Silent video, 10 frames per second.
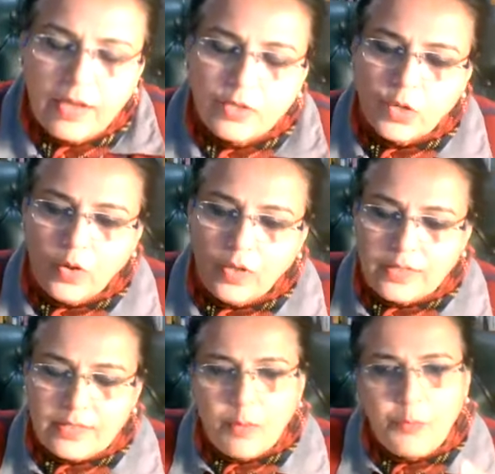So
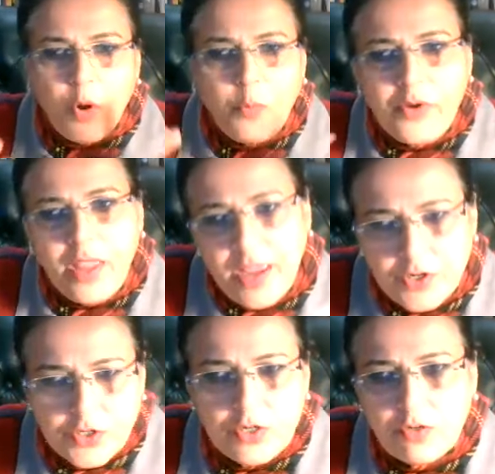this
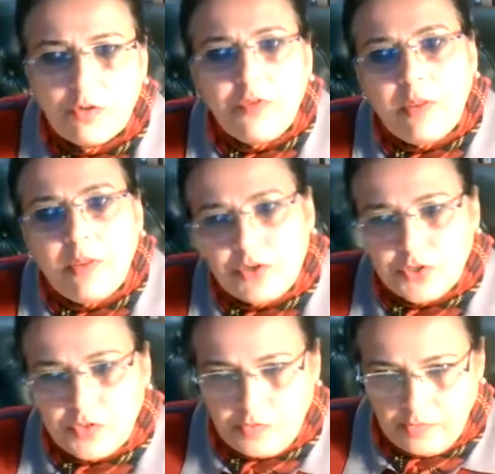appropriation of
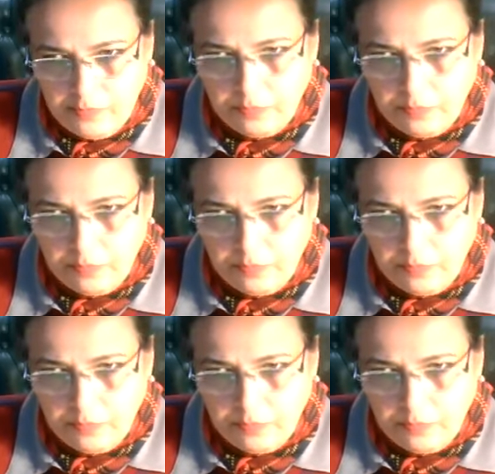images,